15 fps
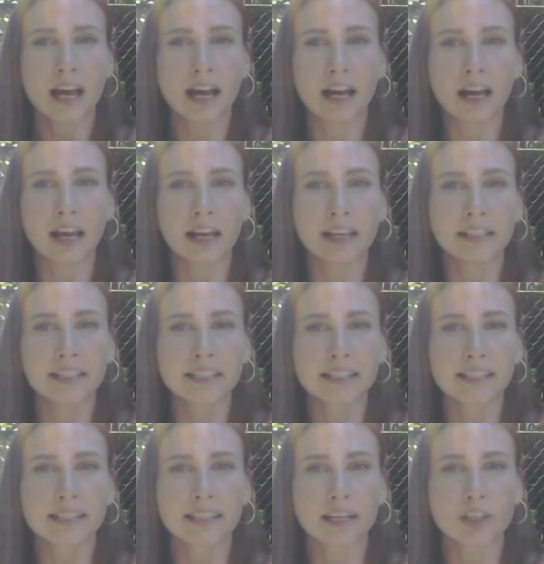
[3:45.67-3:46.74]
uh, and it's
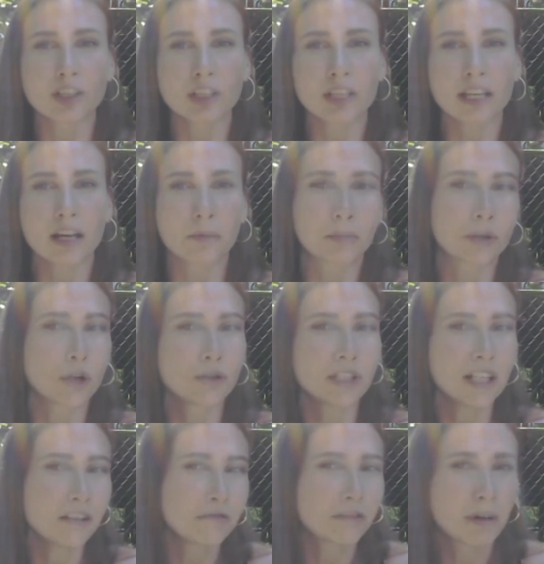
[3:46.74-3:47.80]
essentially a
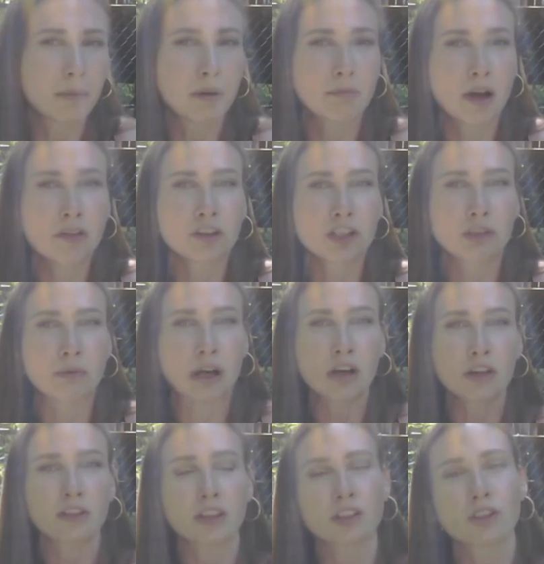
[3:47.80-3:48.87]
protein from a mother's milk
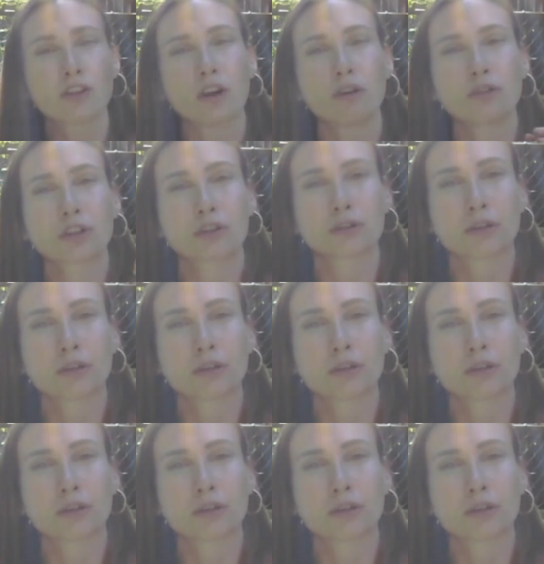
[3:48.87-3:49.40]
that's known to